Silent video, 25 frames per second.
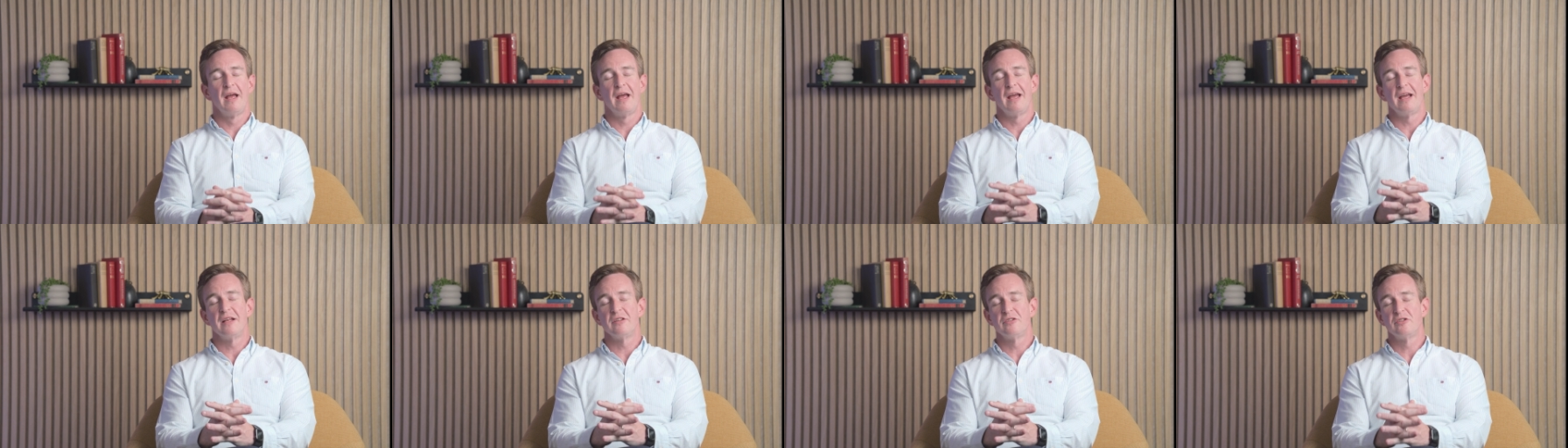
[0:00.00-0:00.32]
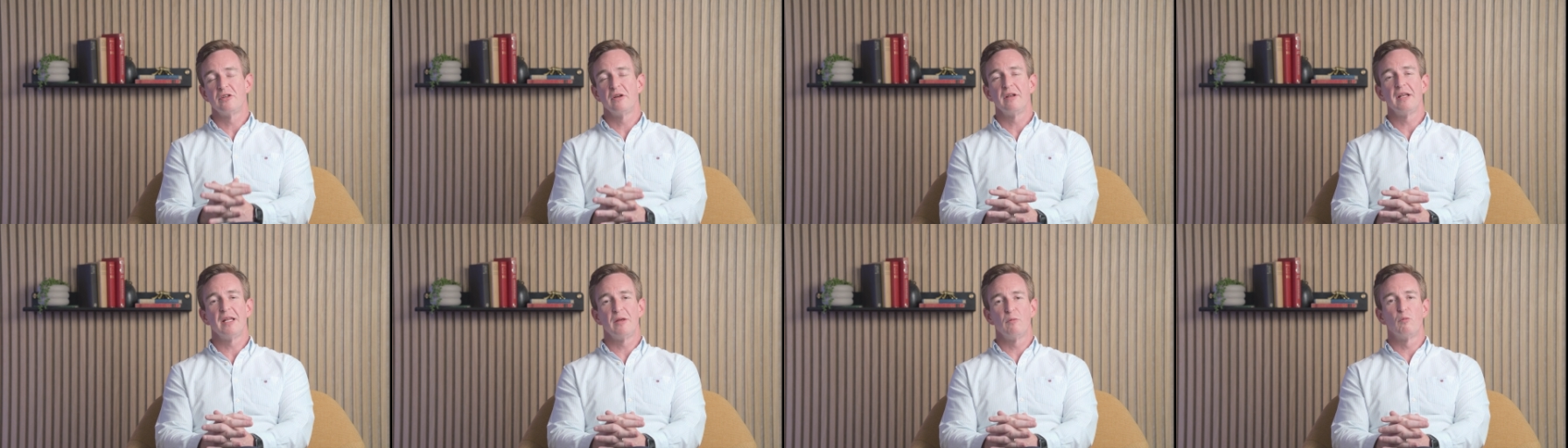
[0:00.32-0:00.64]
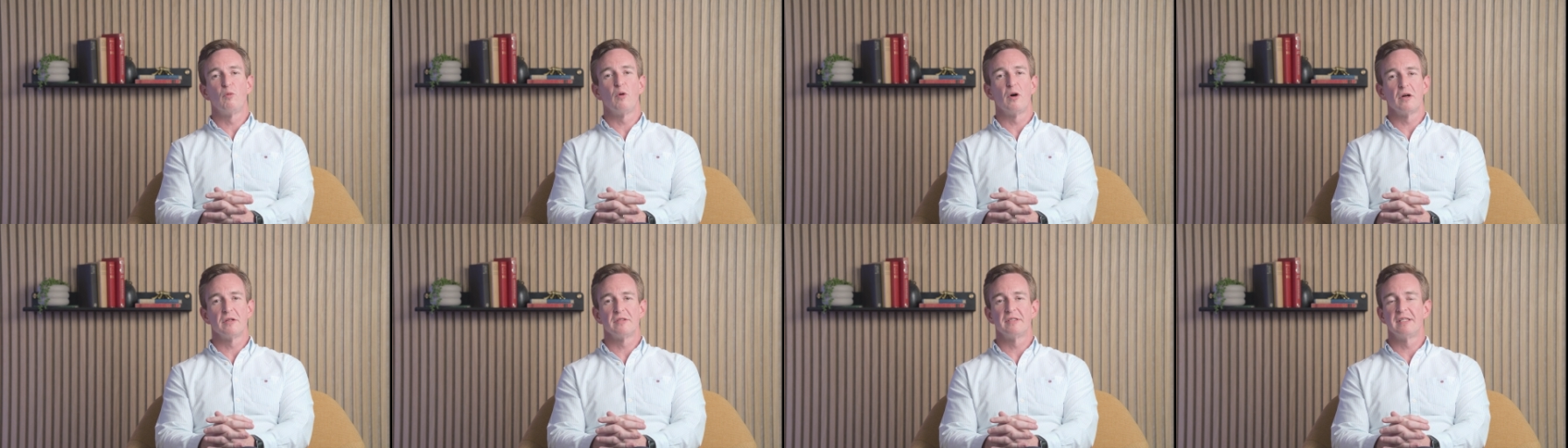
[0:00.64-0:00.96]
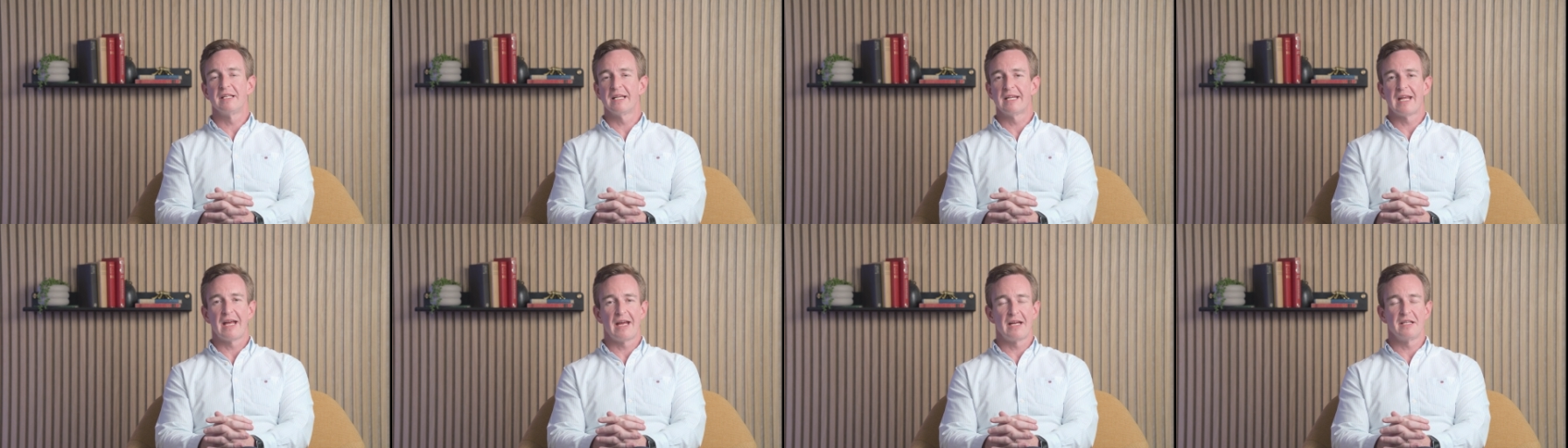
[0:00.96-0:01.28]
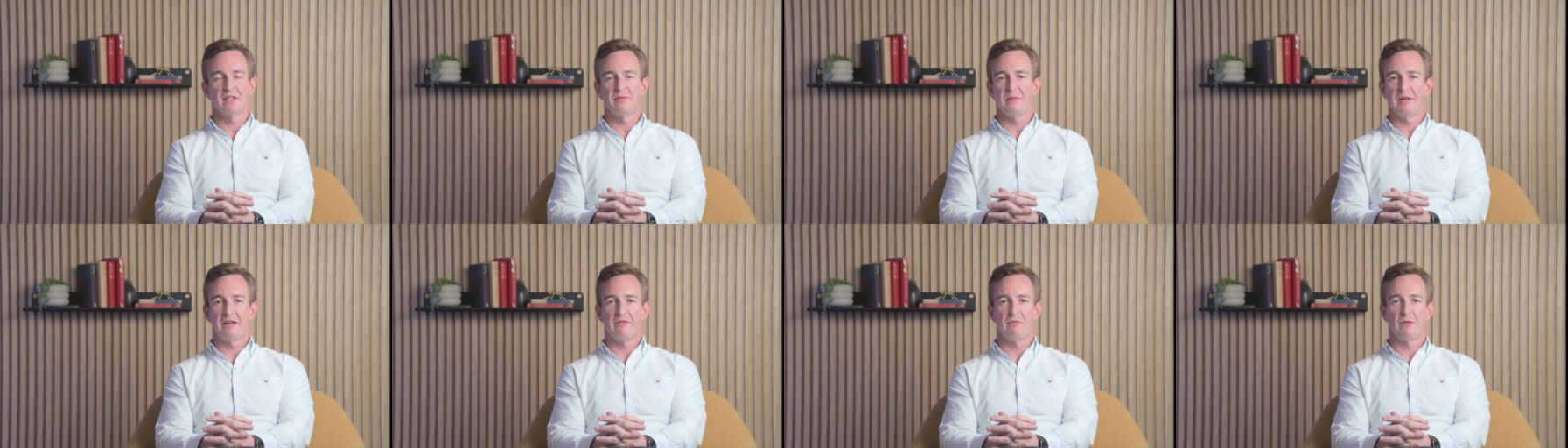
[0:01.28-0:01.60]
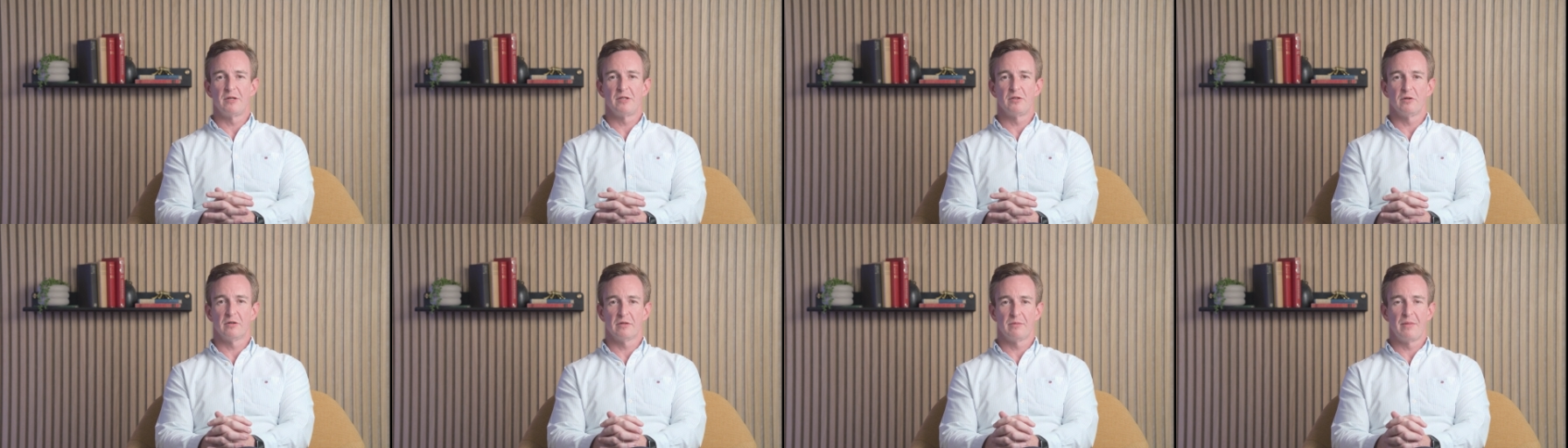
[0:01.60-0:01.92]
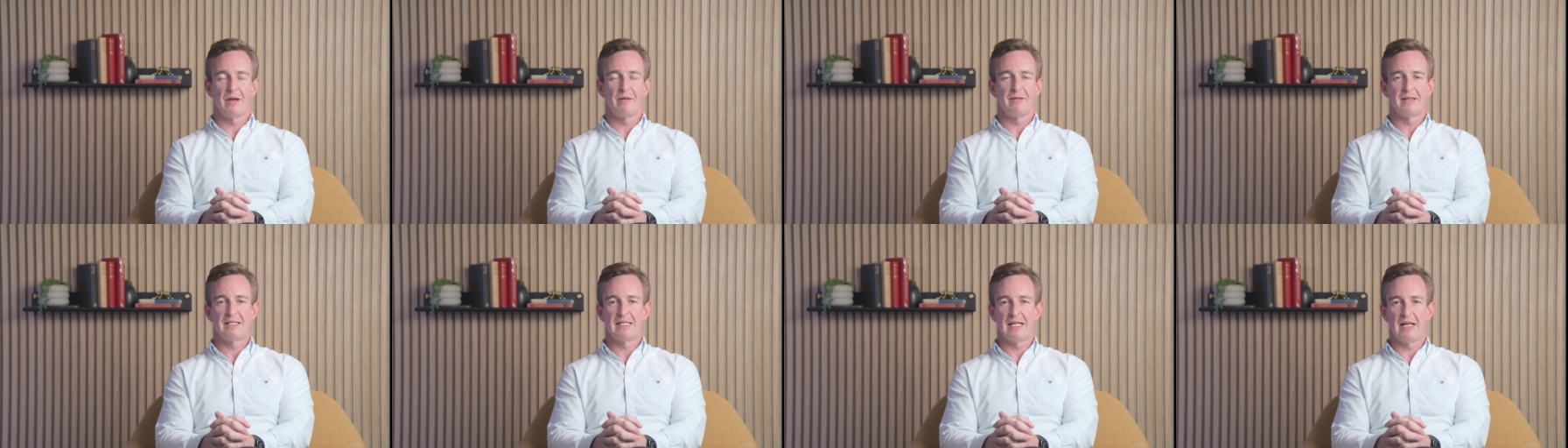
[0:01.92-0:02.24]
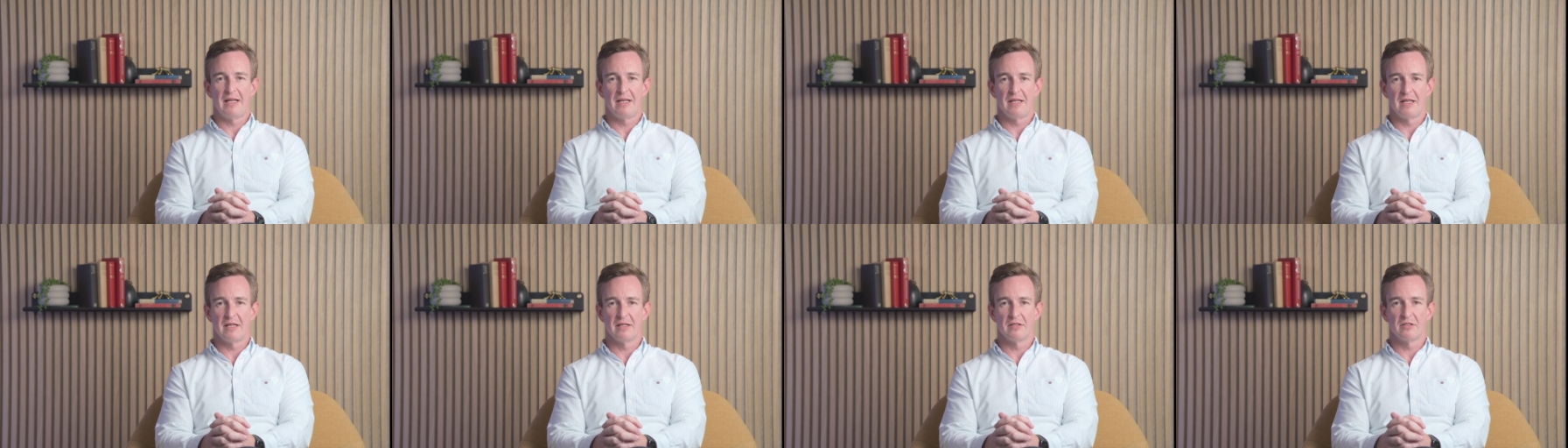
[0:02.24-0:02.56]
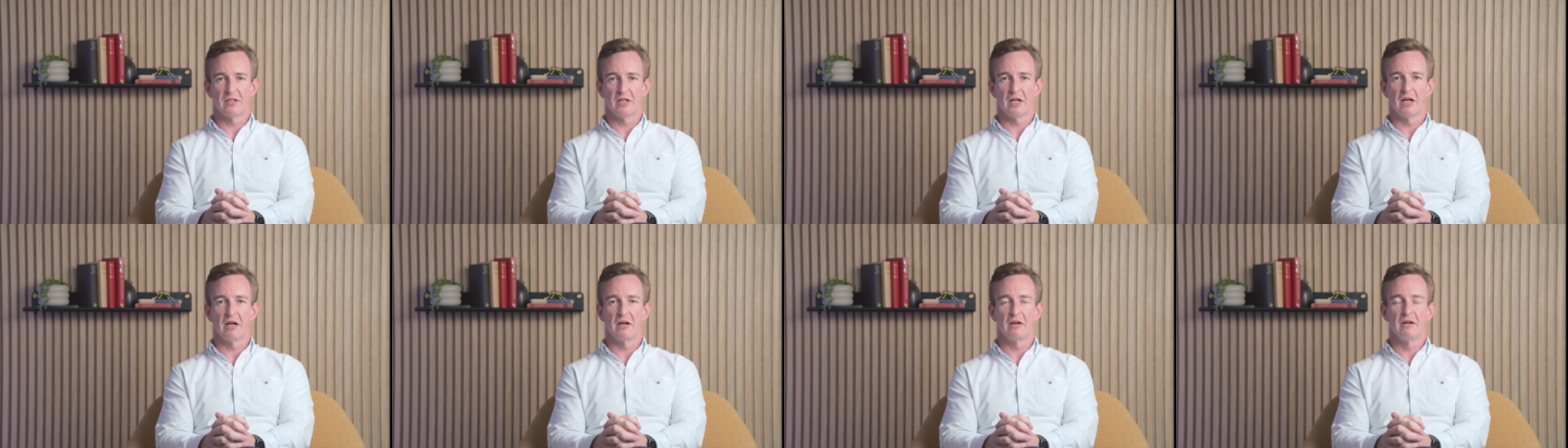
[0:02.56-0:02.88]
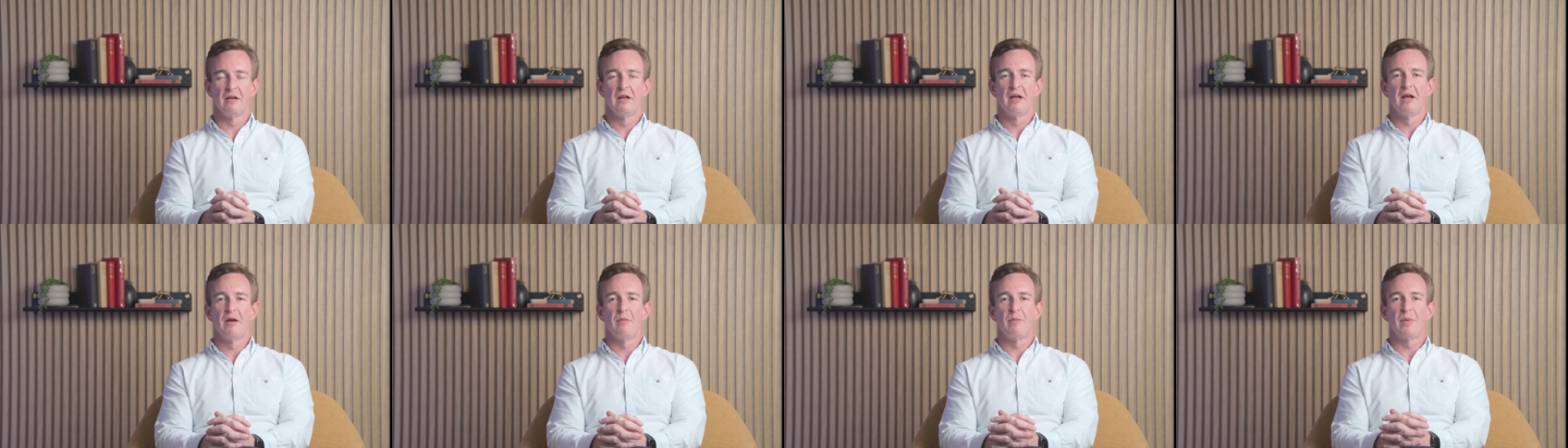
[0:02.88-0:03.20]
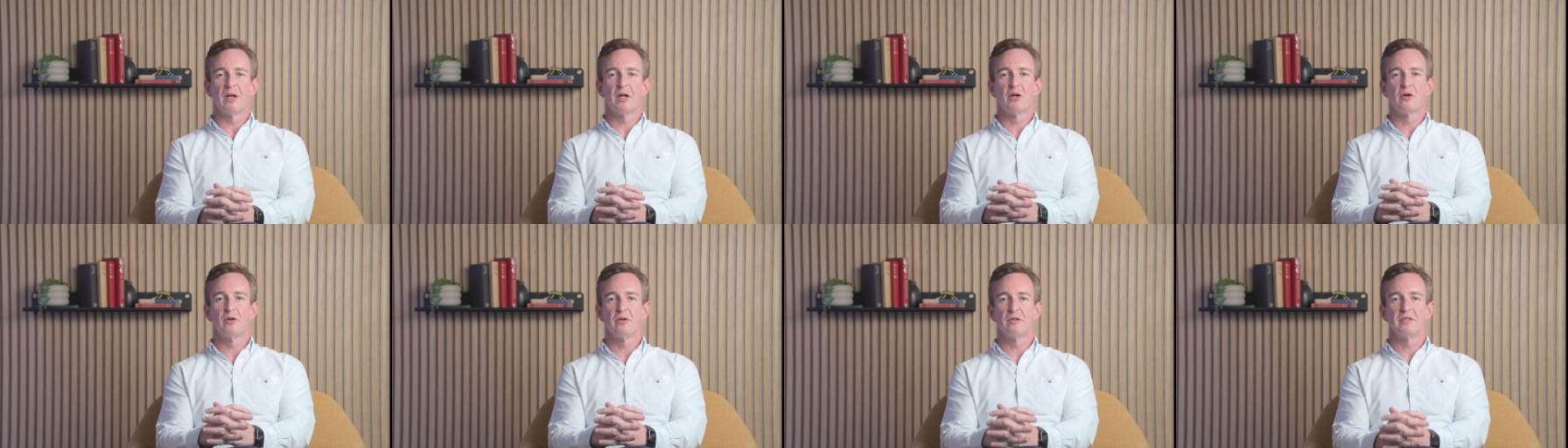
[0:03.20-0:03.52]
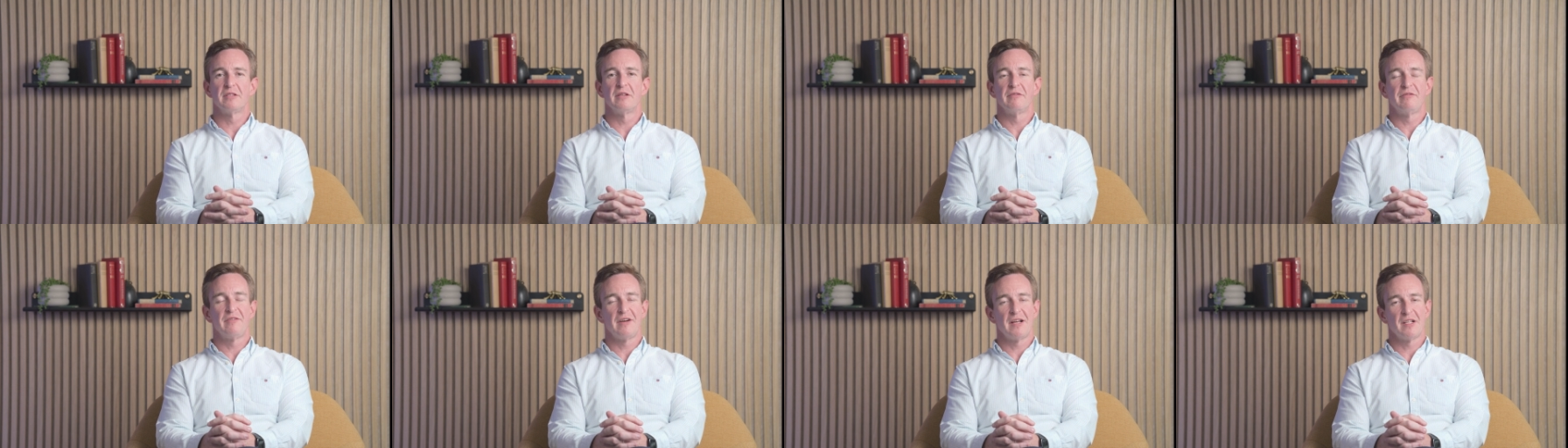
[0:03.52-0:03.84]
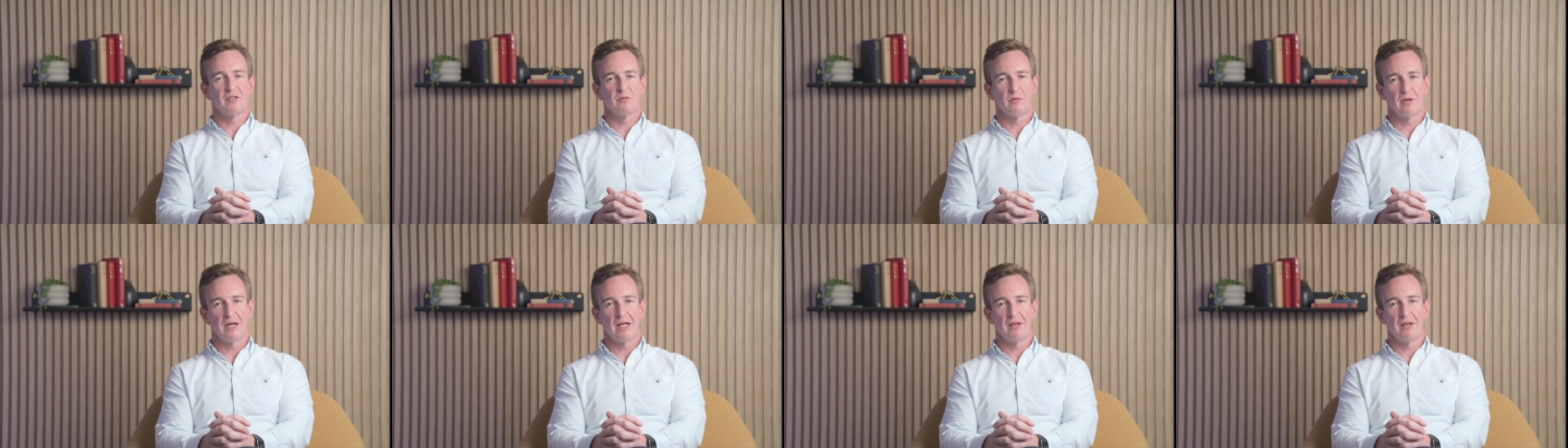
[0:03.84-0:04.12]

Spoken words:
It certainly was the case if we talk maybe 10 years ago. Because the funds were